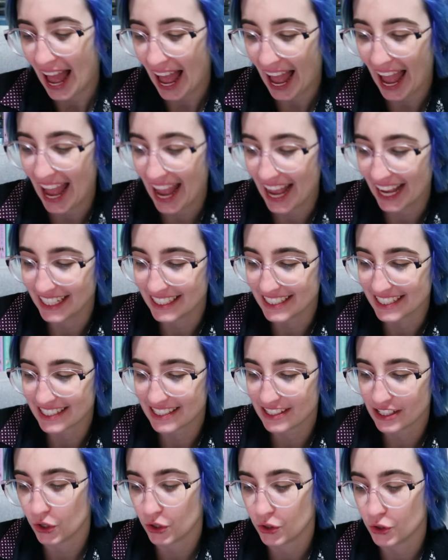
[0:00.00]

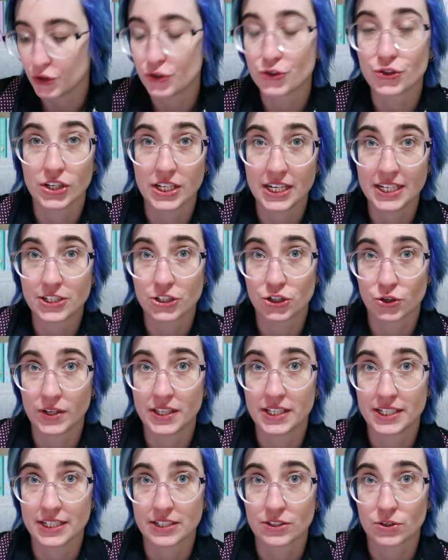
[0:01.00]
And you do need to join
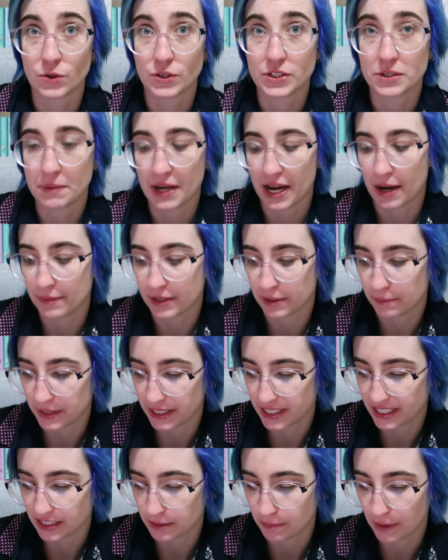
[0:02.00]
the Discord to be able to
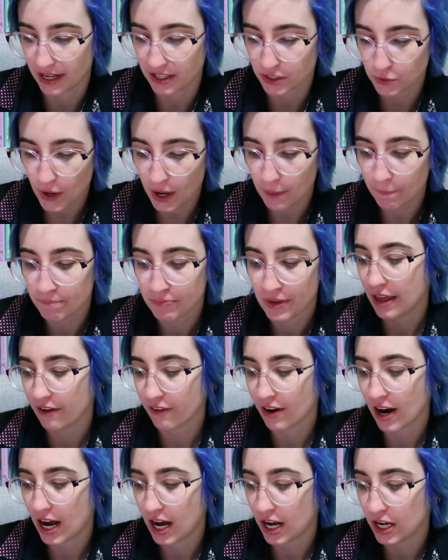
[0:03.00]
participate as well.
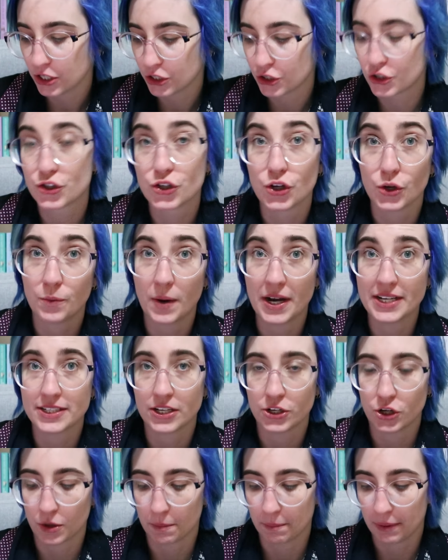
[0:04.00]
There are two ways
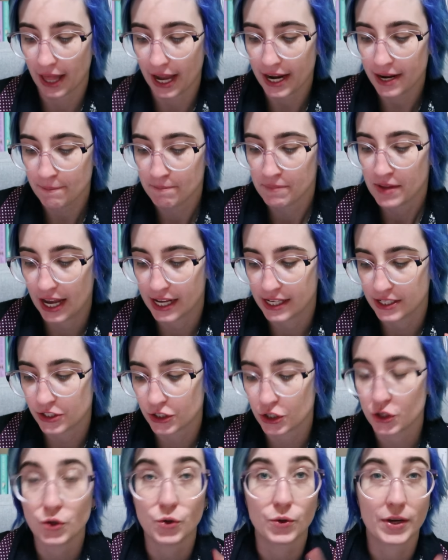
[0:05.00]
that you can play,
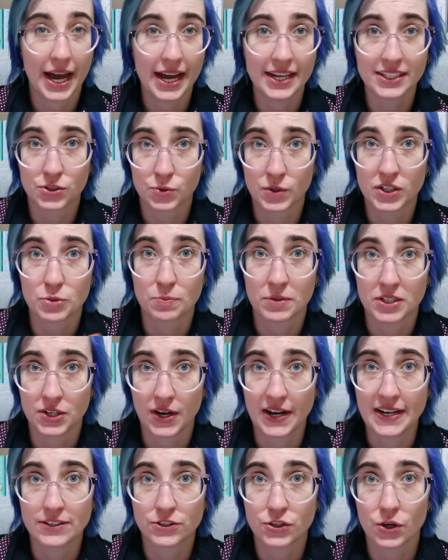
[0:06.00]
and you can switch
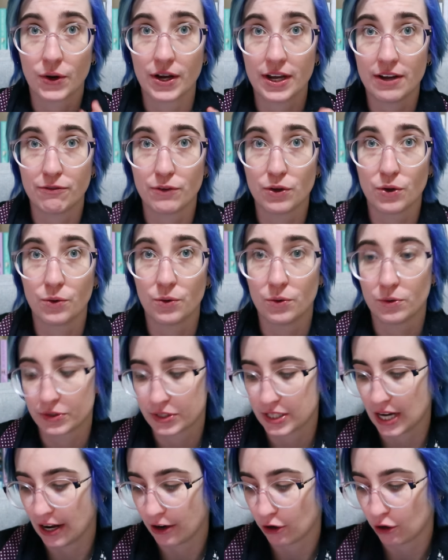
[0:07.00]
between. So if you
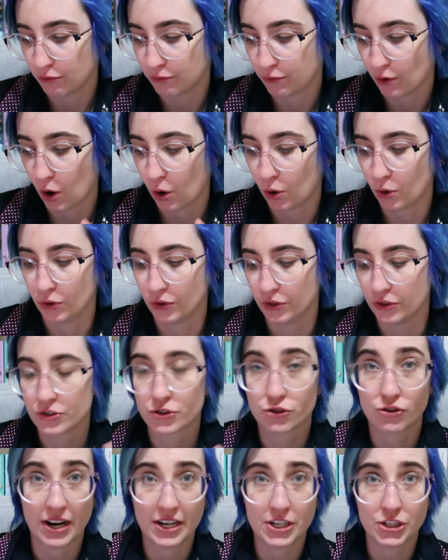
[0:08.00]
start off on
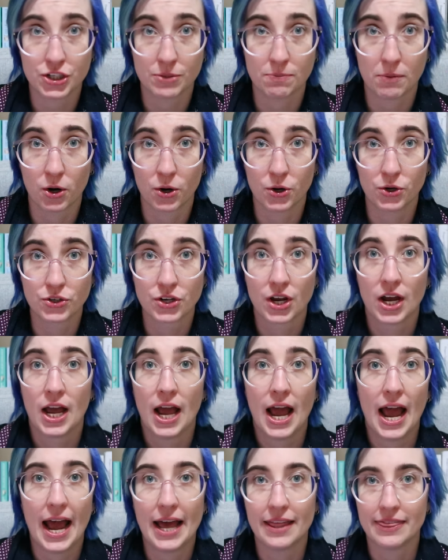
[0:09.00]
strategy mode
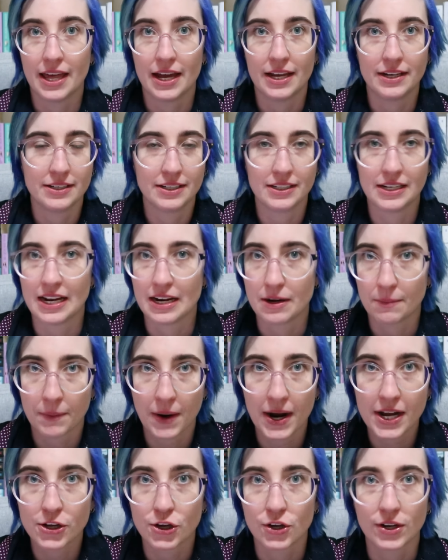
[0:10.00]
and then need a
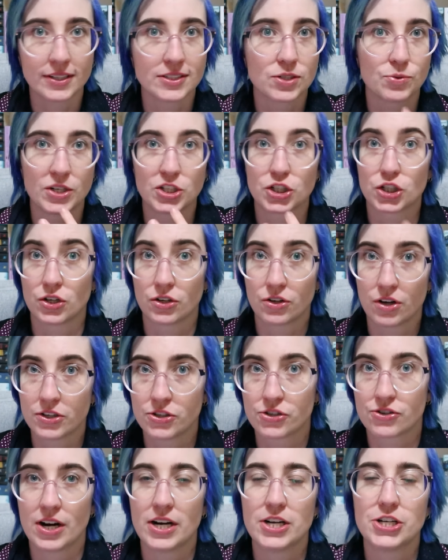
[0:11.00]
break, you can switch to
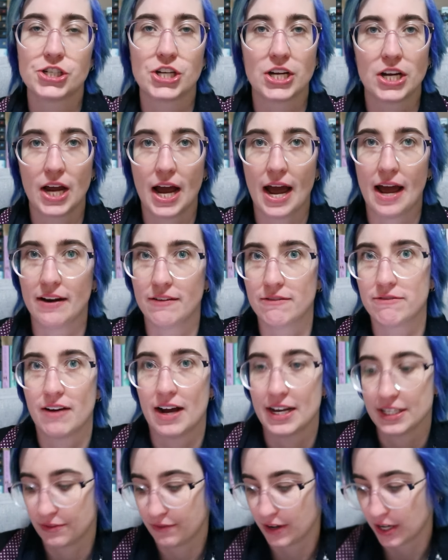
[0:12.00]
non-strategy and
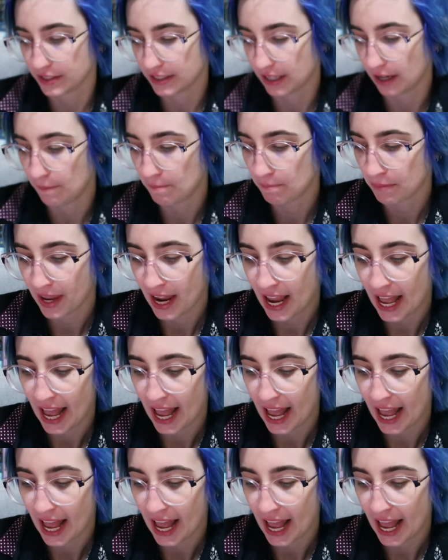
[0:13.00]
vice versa.